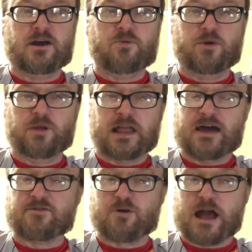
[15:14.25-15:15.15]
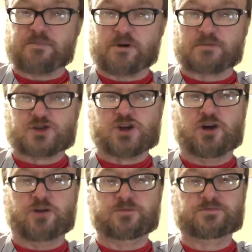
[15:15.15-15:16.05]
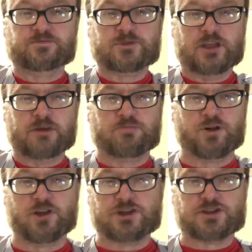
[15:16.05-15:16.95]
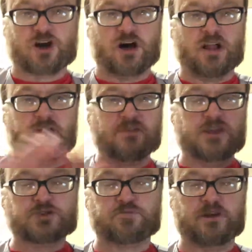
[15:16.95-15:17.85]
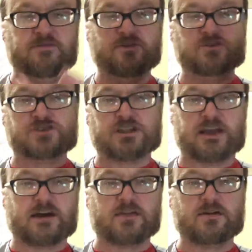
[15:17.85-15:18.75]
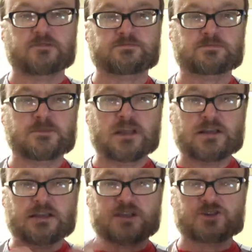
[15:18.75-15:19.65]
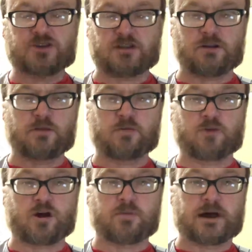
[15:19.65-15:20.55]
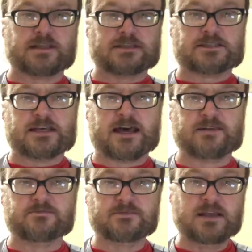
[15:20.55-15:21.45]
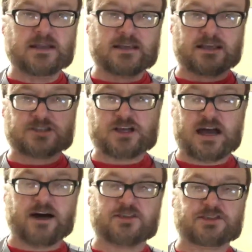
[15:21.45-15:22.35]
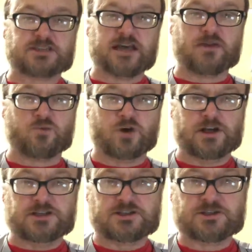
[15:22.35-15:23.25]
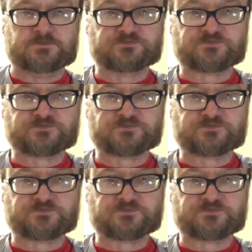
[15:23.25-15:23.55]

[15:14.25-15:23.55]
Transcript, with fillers: we will have a wrap up show that pulls all of these previews together tells you a little bit more about the set, tells you how the set was